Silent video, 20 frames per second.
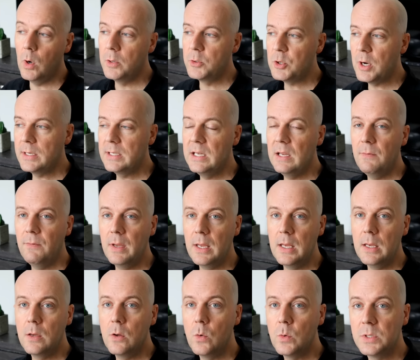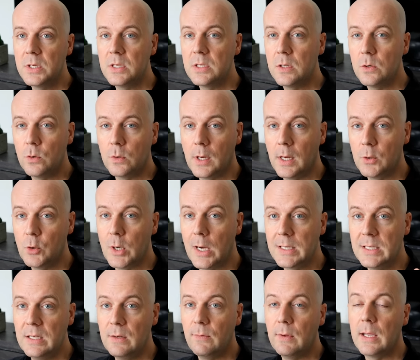Well, DirecTV uses their
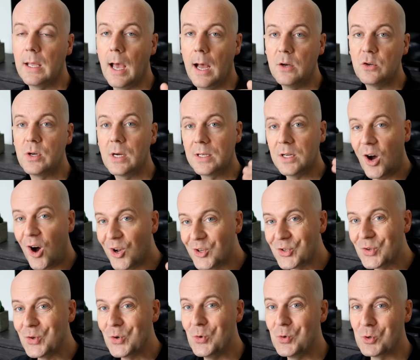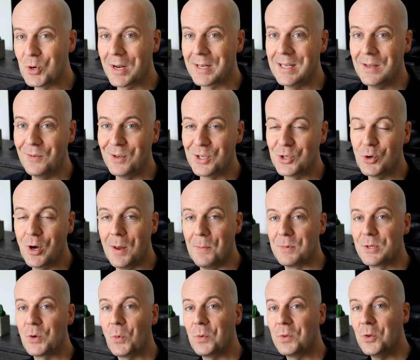DirecTV contract to also do DirecTV
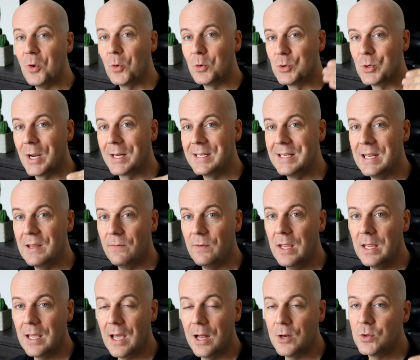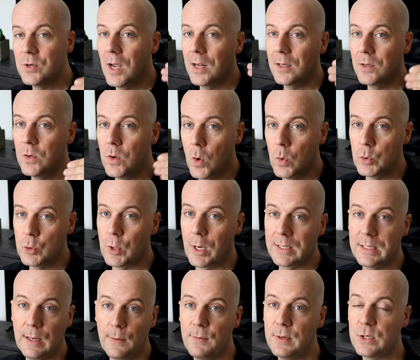Stream. So with no DirecTV contract, no
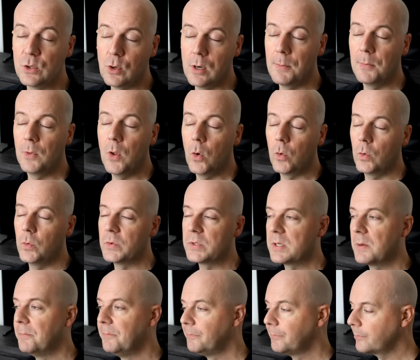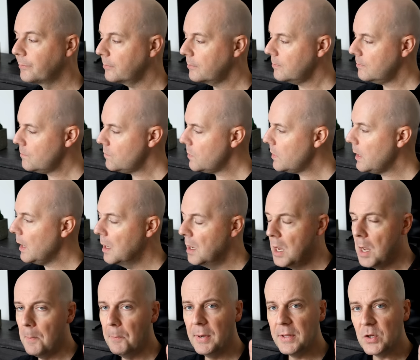DirecTV Stream locals.
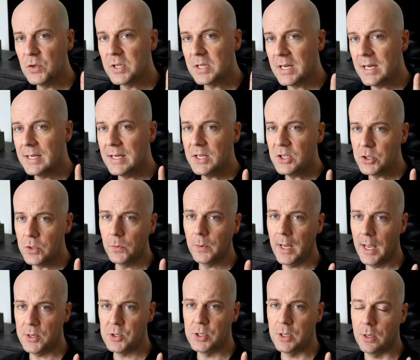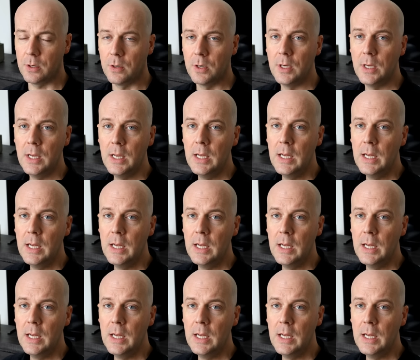But there's an additional catch here.